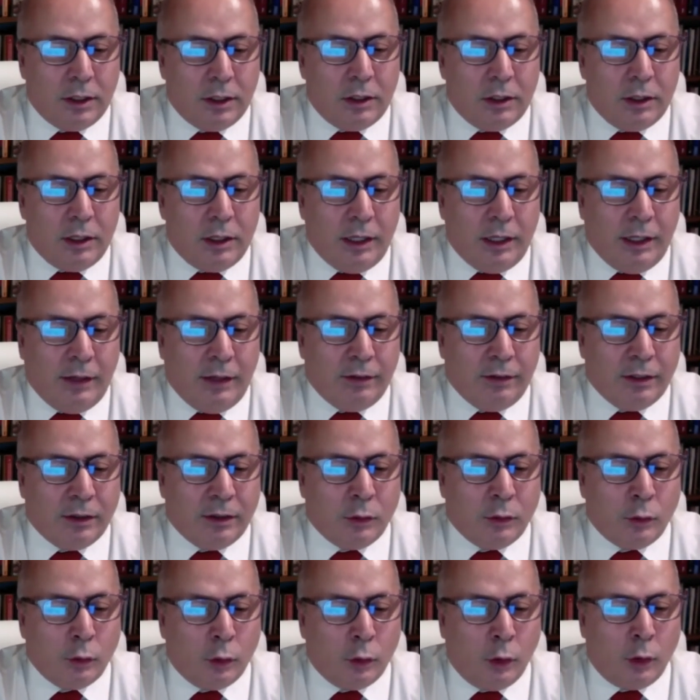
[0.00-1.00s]
Even
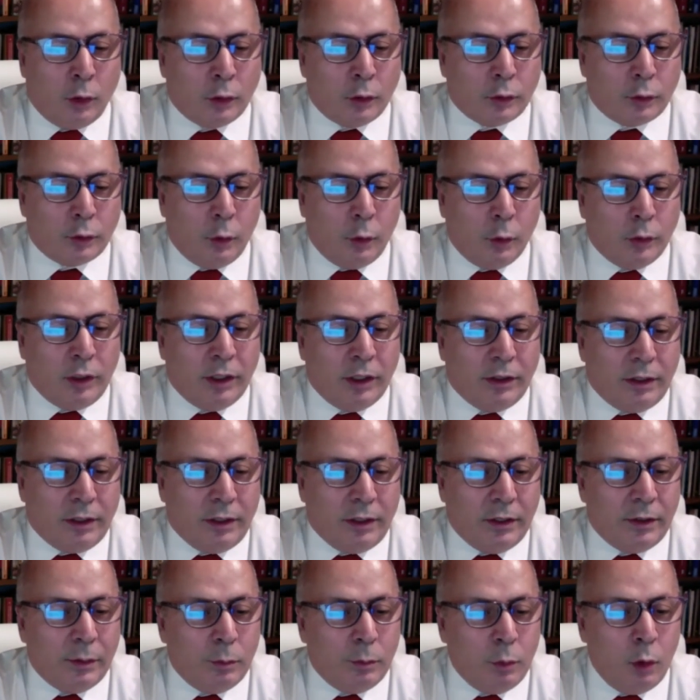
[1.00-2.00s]
those who did
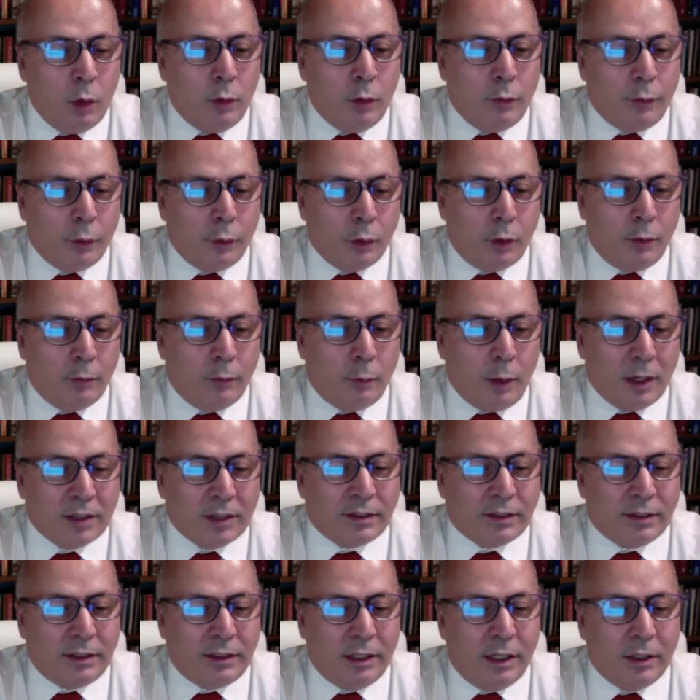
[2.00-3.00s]
move from one
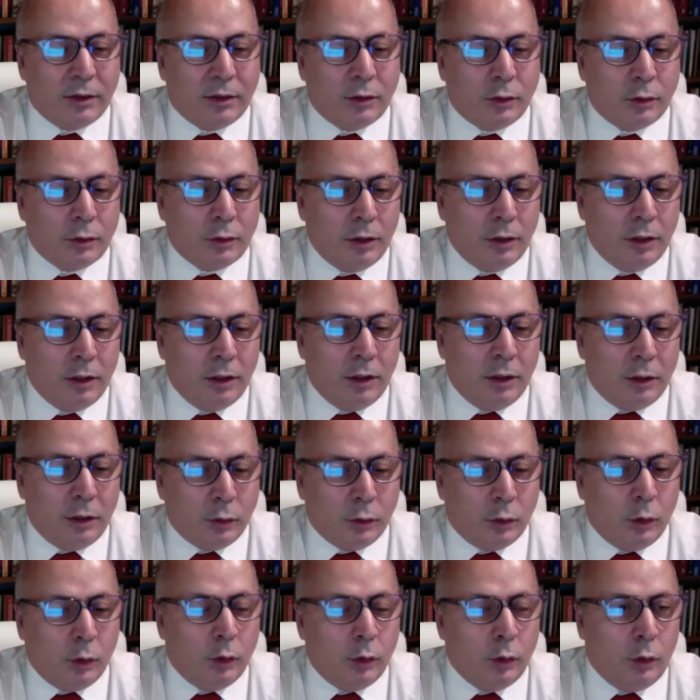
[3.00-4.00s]
state
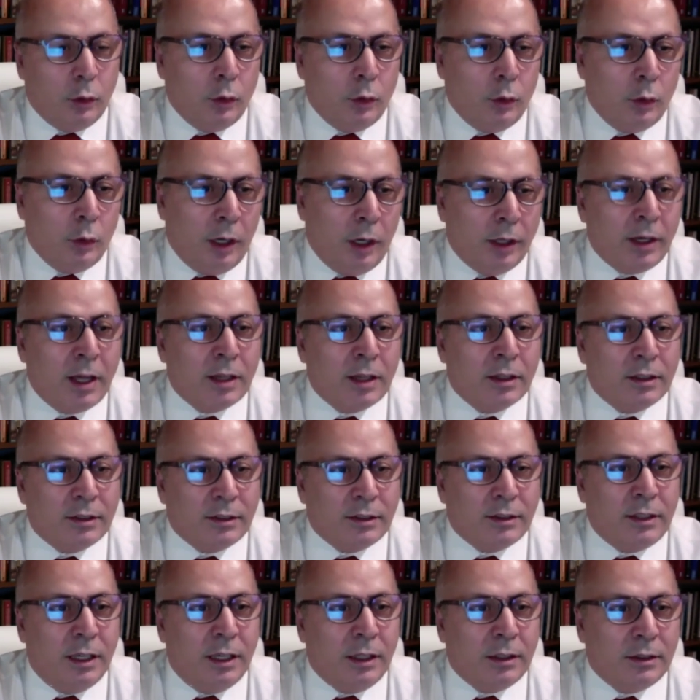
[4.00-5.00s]
to another
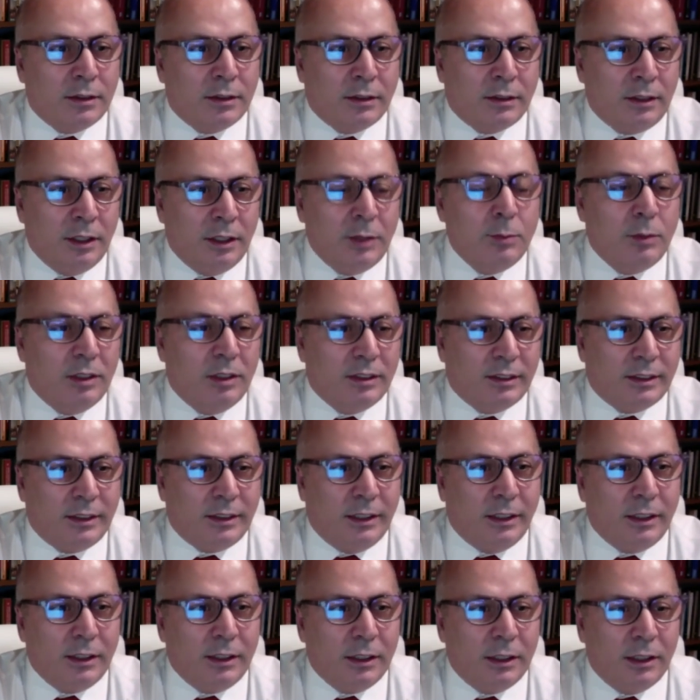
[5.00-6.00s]
state
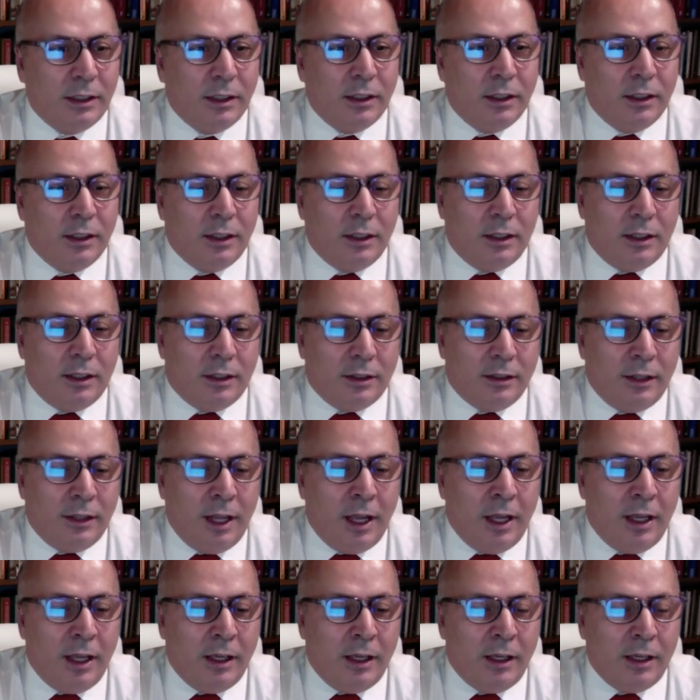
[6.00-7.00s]
seamlessly,
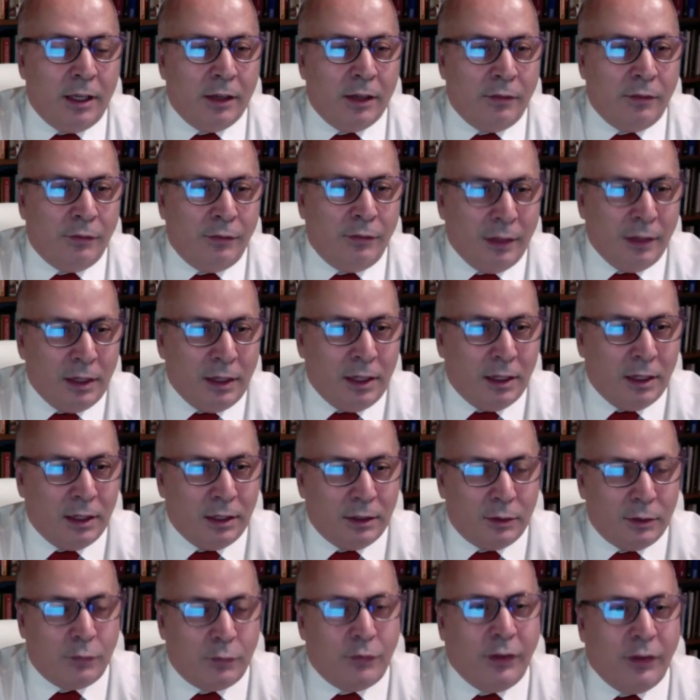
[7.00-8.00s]
they will
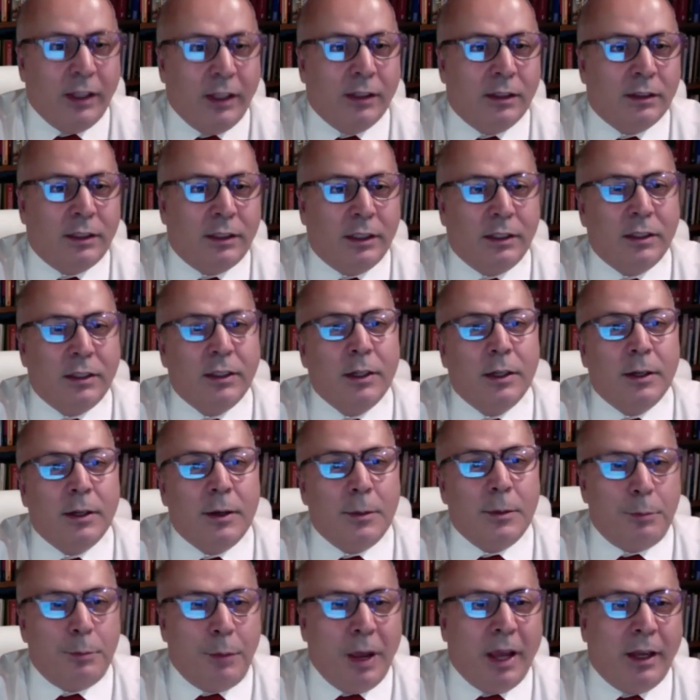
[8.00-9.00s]
feel the
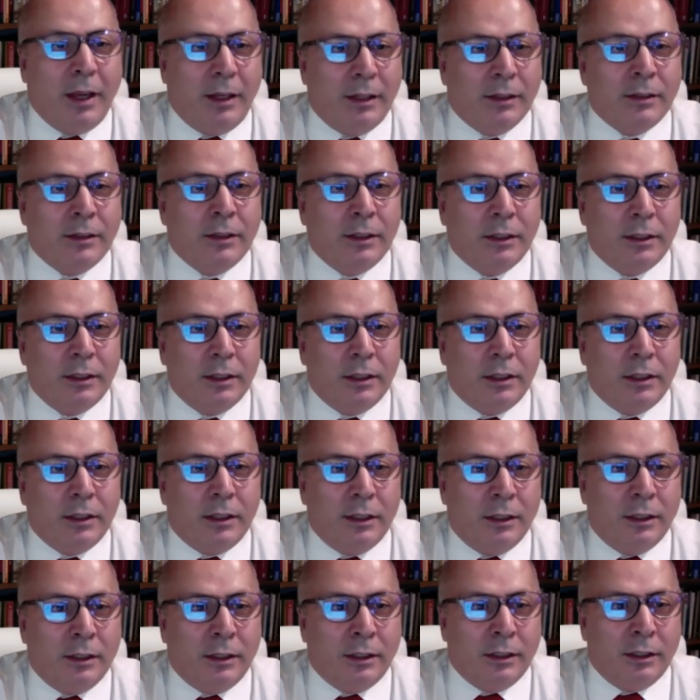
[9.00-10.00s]
pain
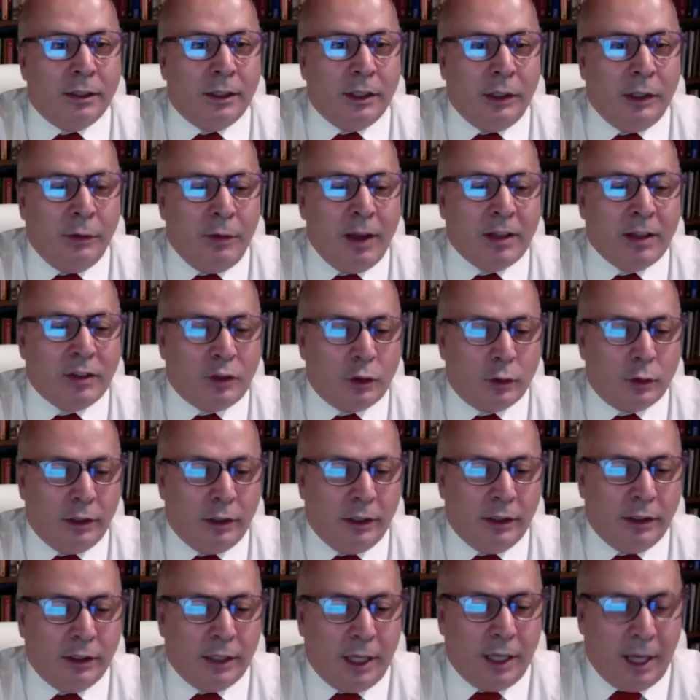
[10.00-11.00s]
eventually,
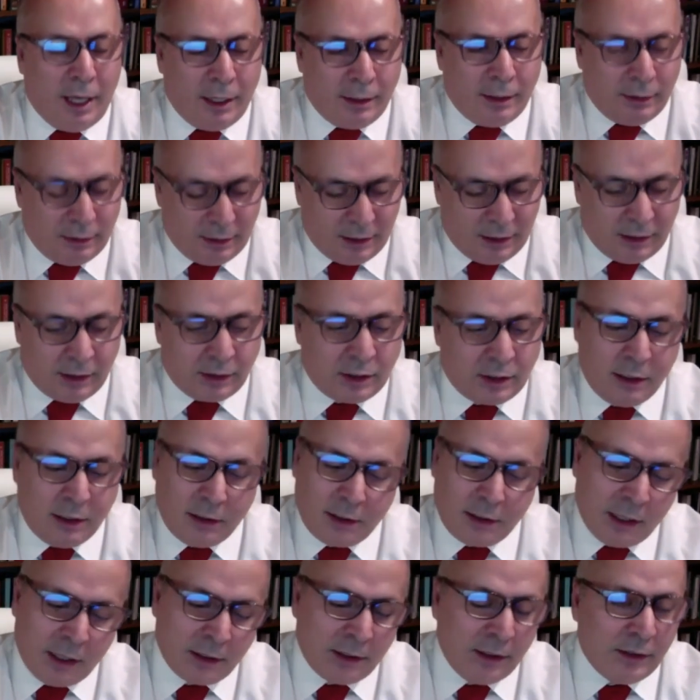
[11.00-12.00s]
and
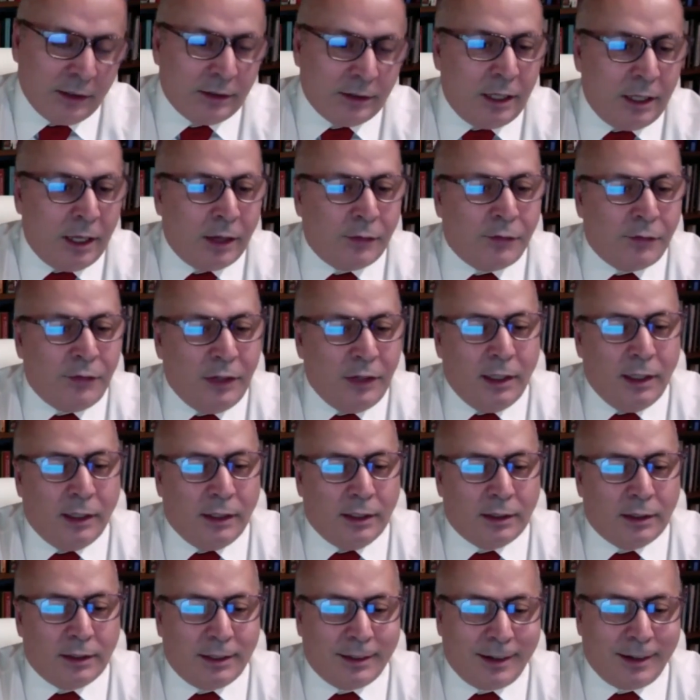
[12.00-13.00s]
at least they are feeling it
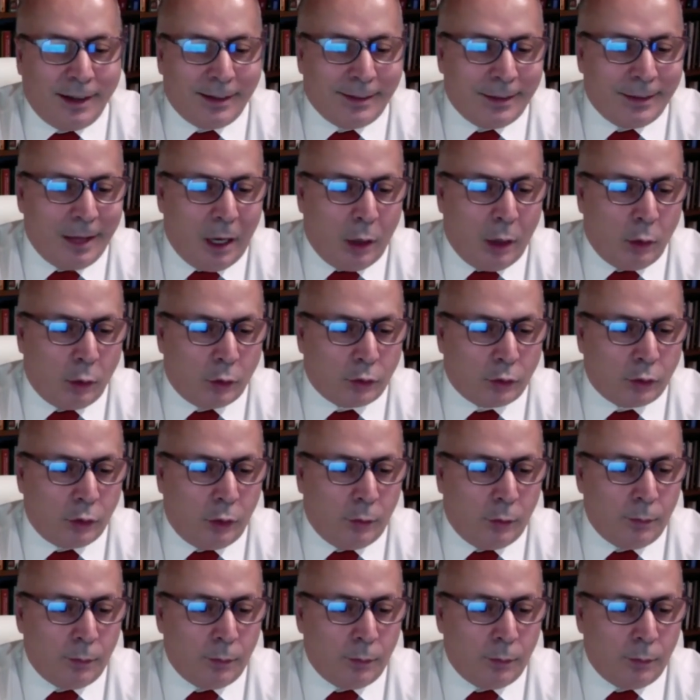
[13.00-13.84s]
right now also.